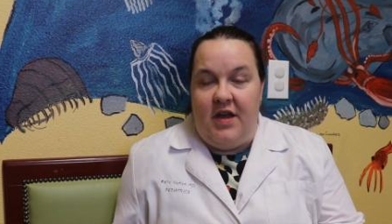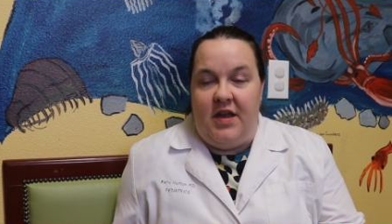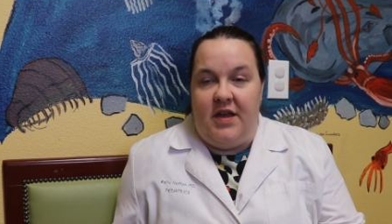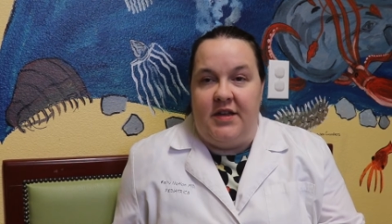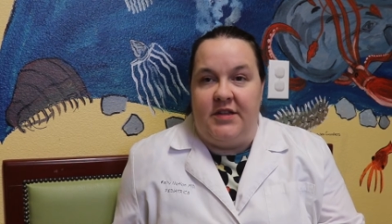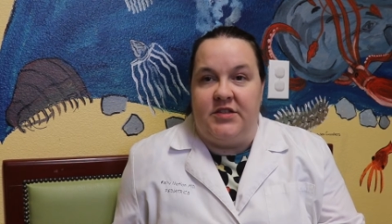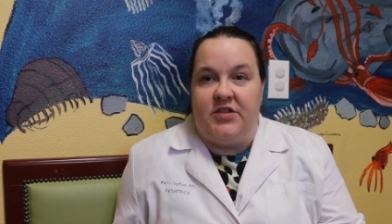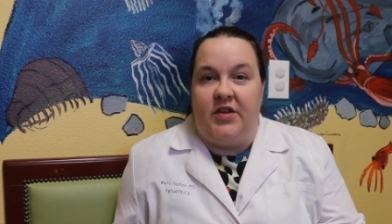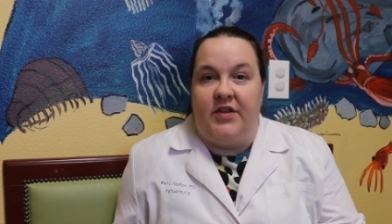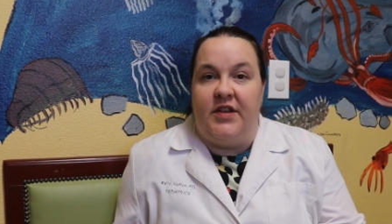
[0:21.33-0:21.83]

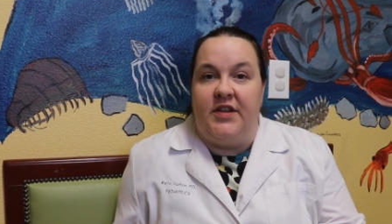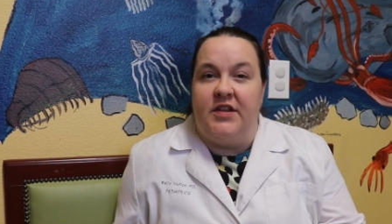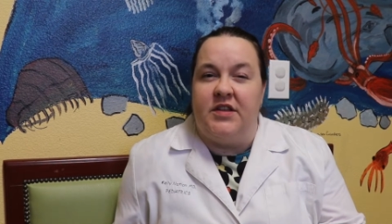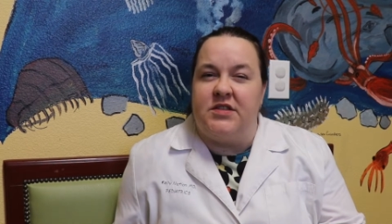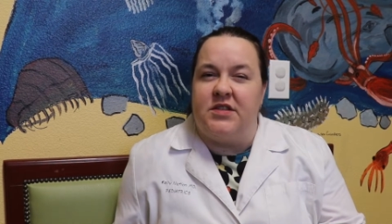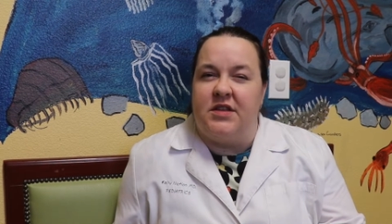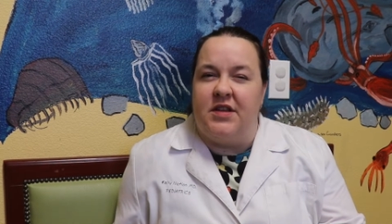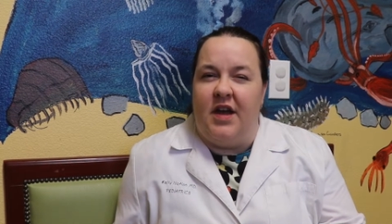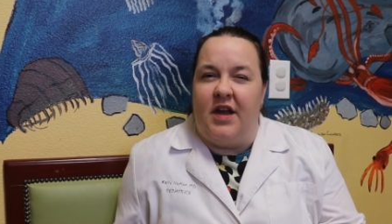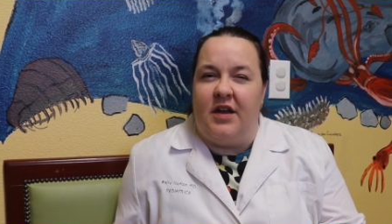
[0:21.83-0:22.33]
And so I think
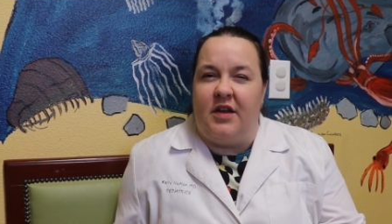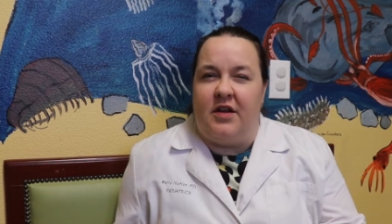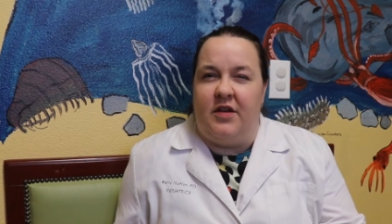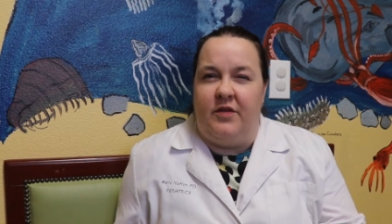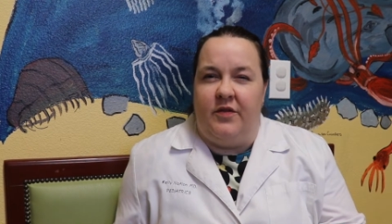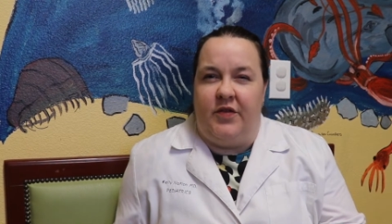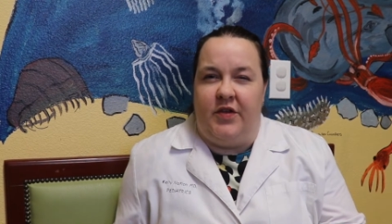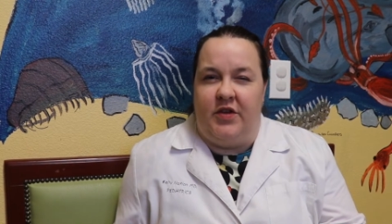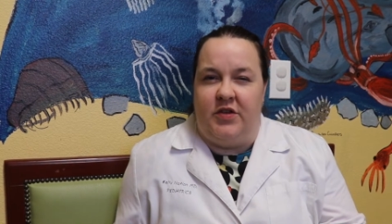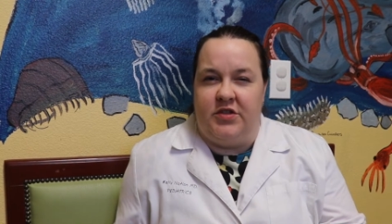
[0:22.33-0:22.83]
there's a lot of
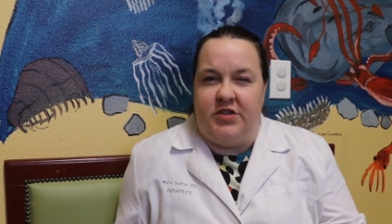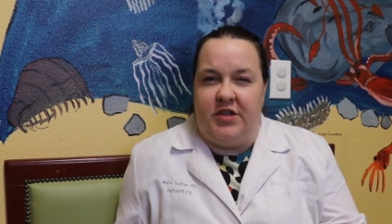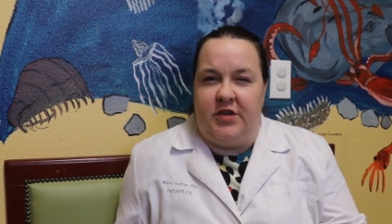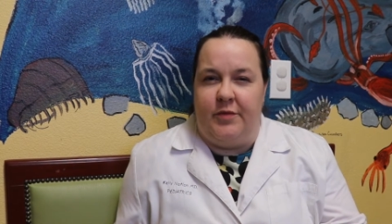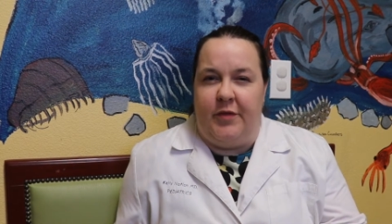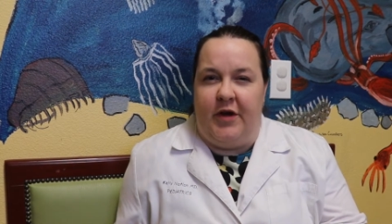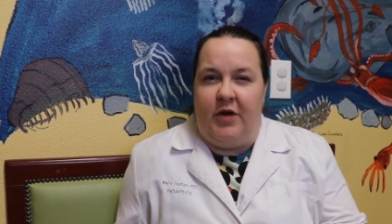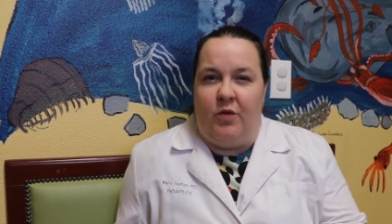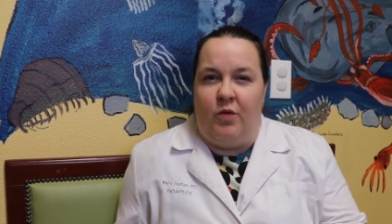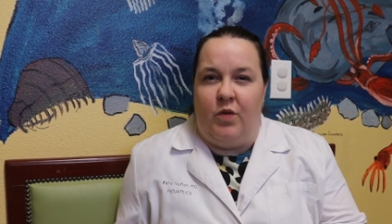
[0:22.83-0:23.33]
confusion
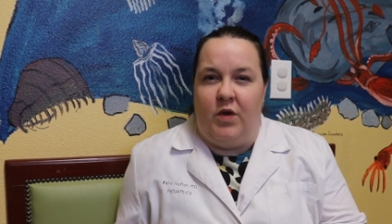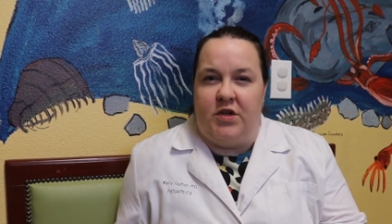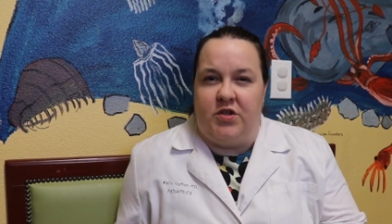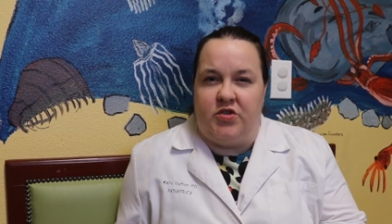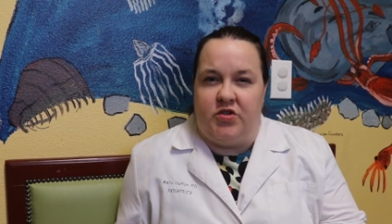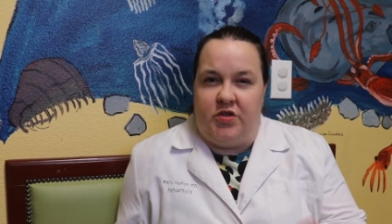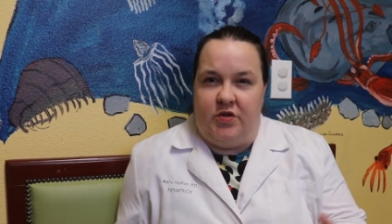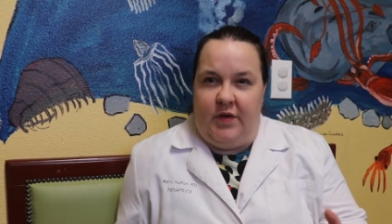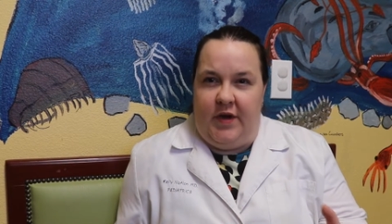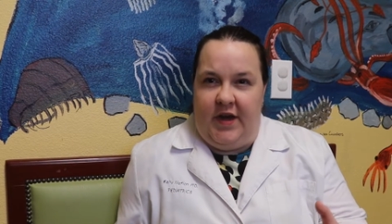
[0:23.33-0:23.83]
about what
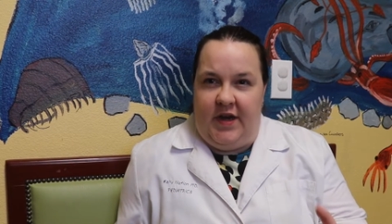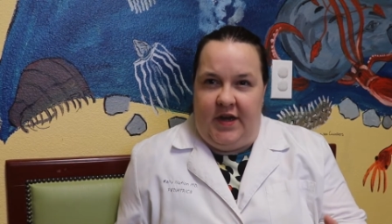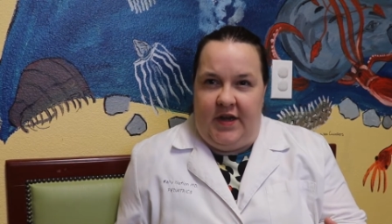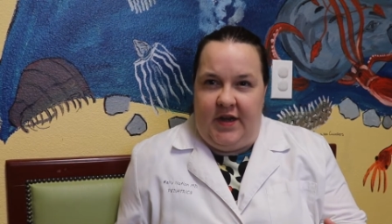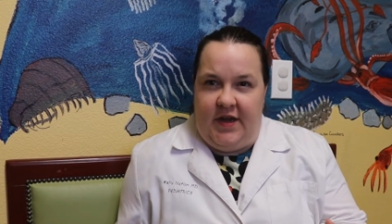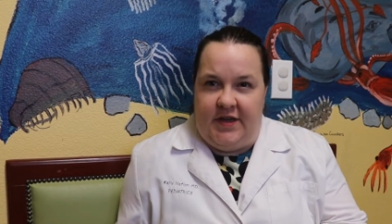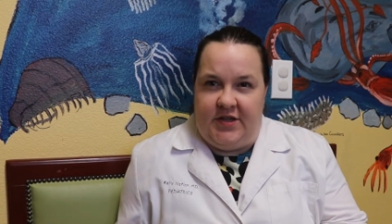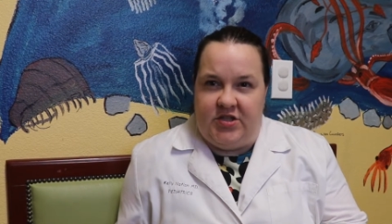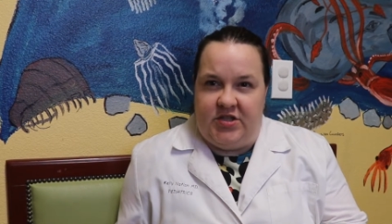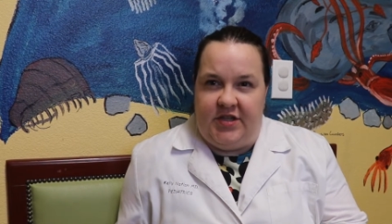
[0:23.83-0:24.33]
true
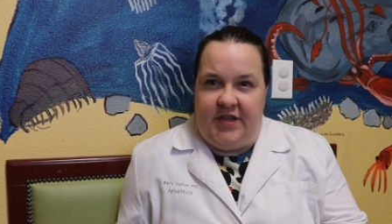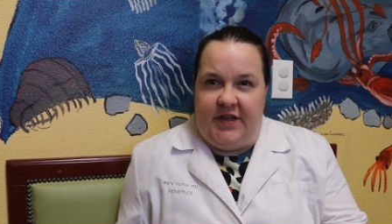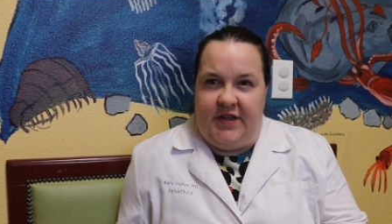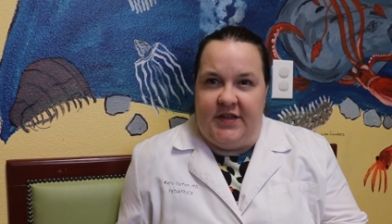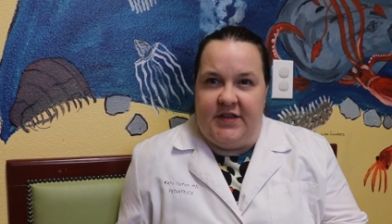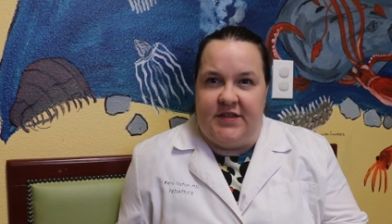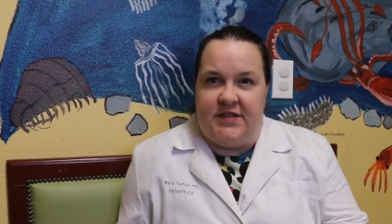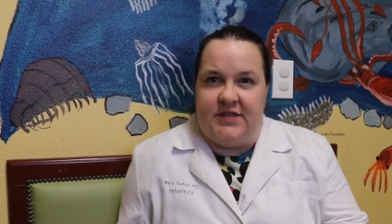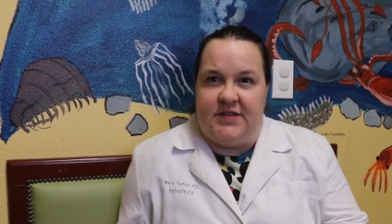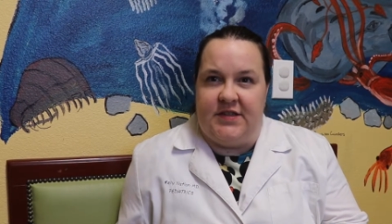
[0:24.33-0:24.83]
ADHD
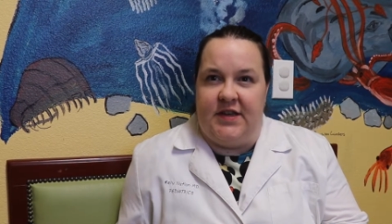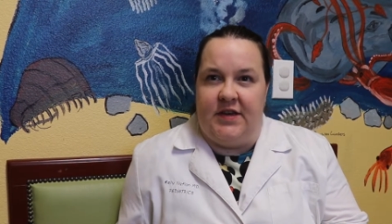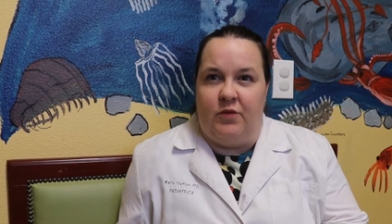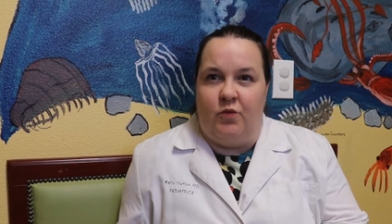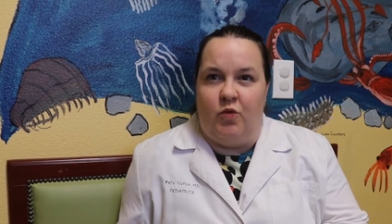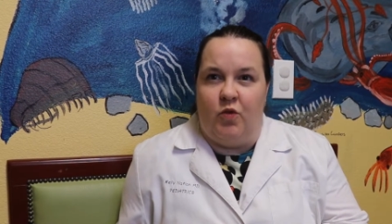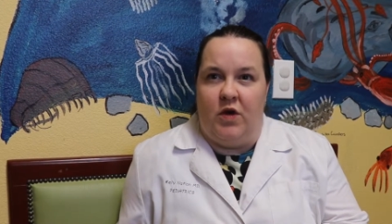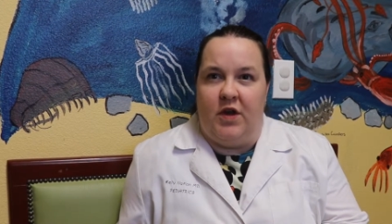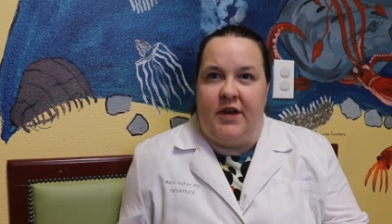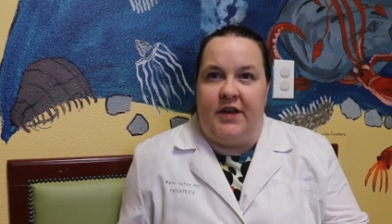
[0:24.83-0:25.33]
is
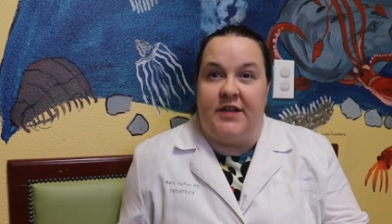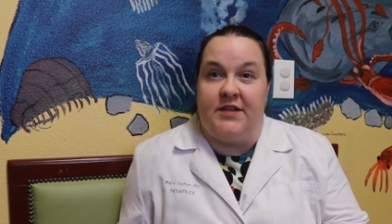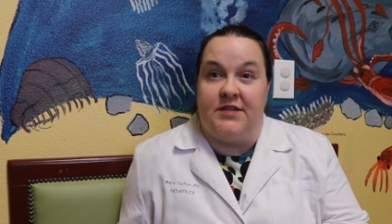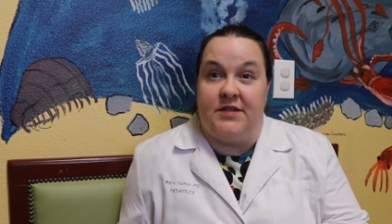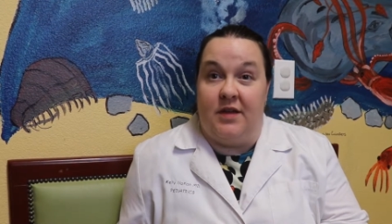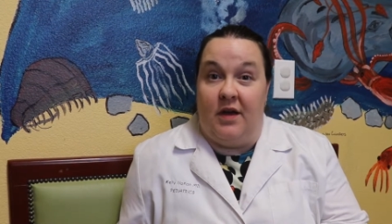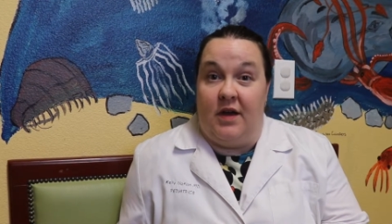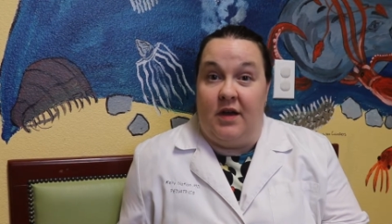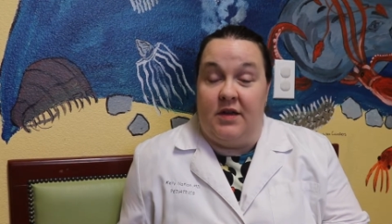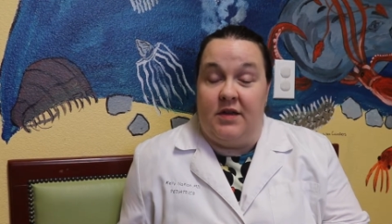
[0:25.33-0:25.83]
and what is
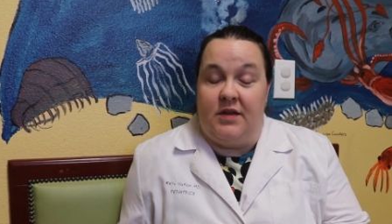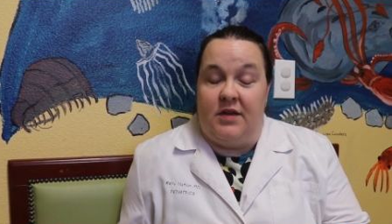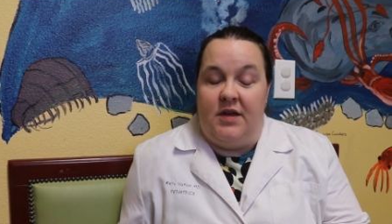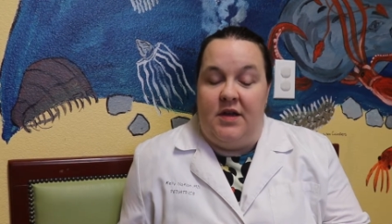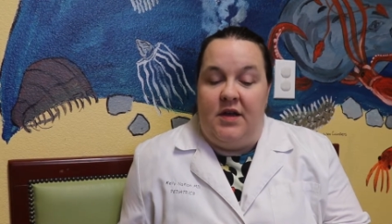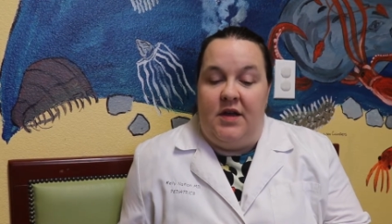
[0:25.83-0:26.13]
not.